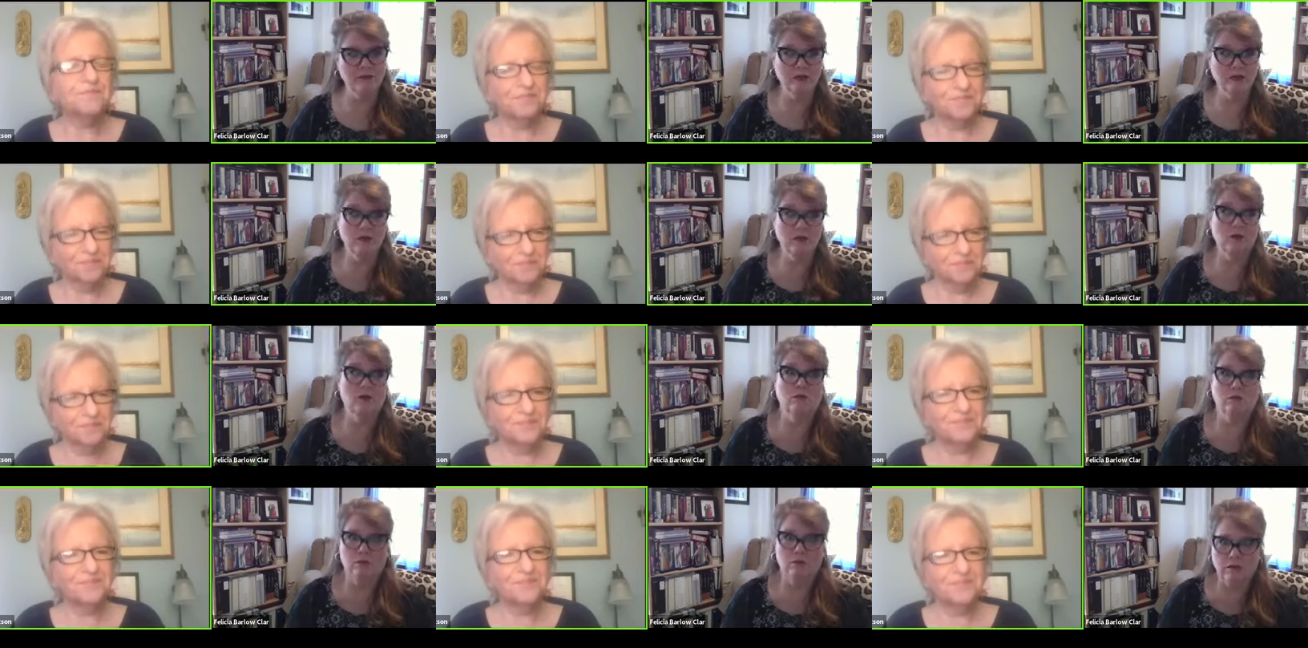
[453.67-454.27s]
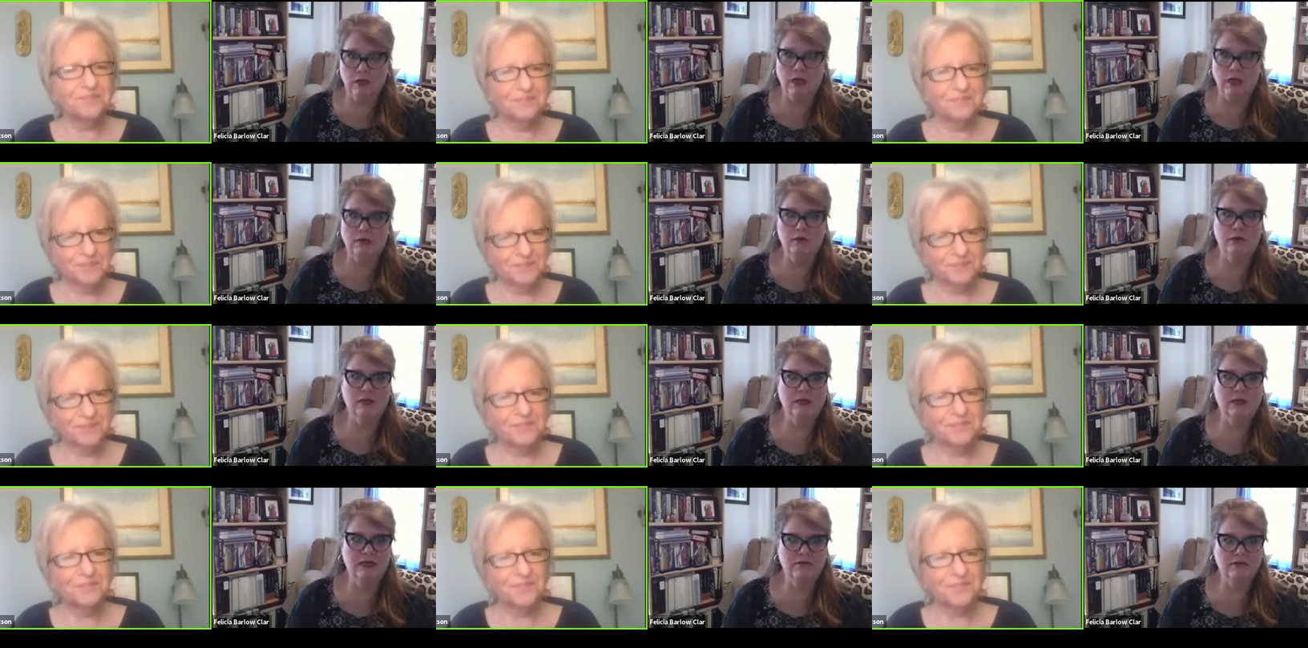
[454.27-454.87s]
Speaker 1: So mm-hmm. I'm a
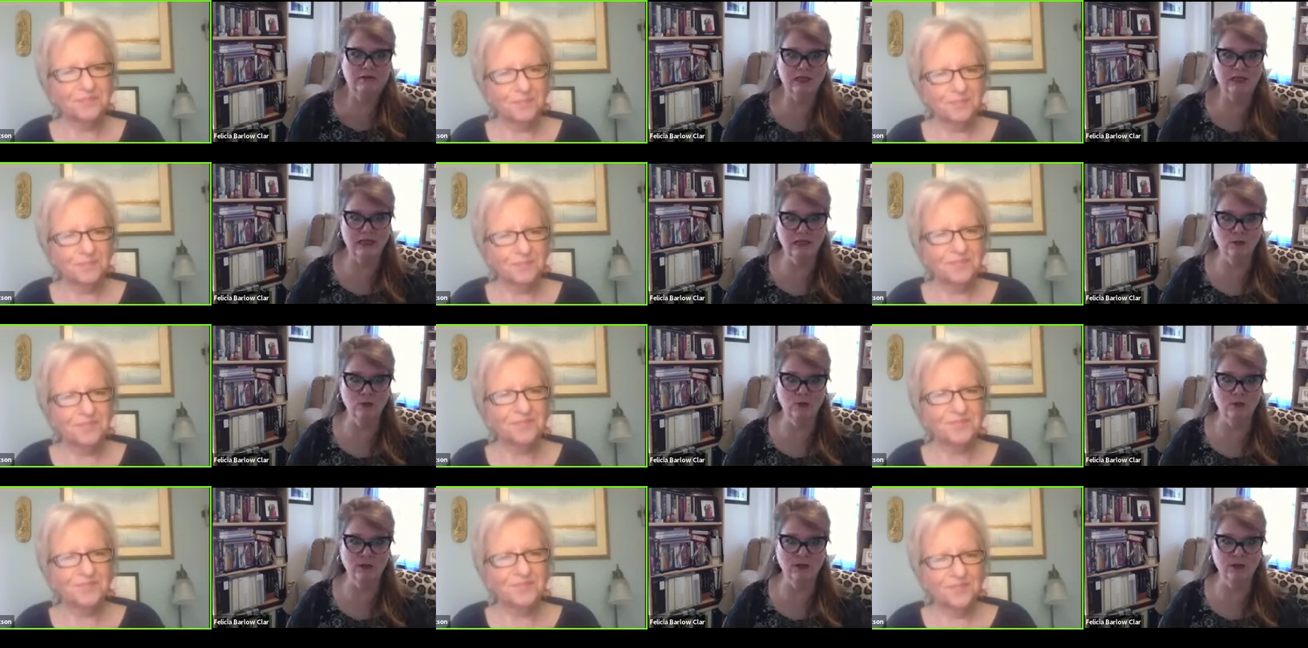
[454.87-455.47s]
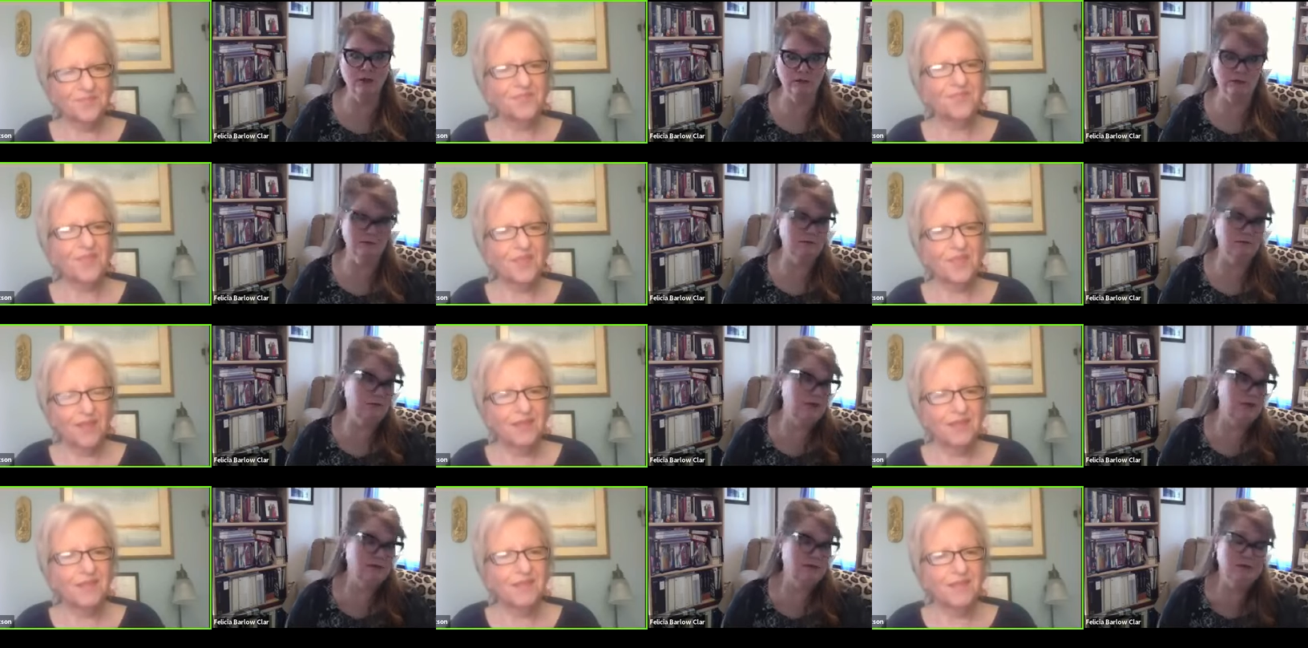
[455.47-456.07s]
life celebrant.
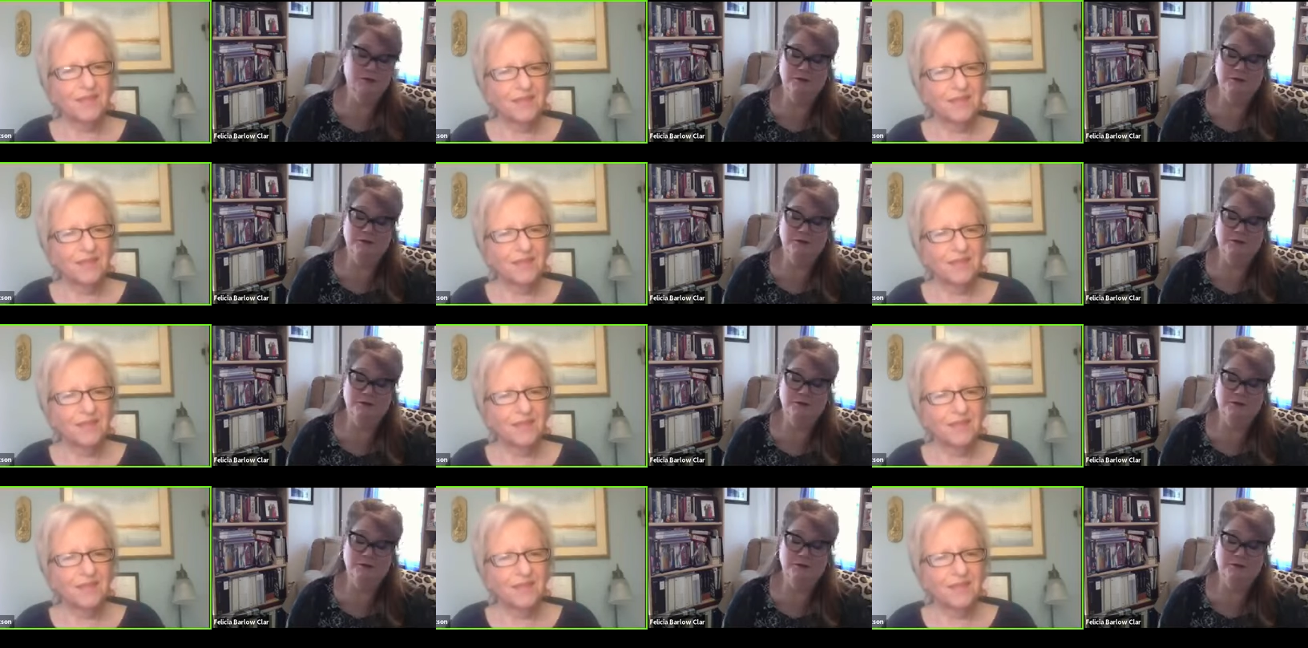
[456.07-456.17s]
That,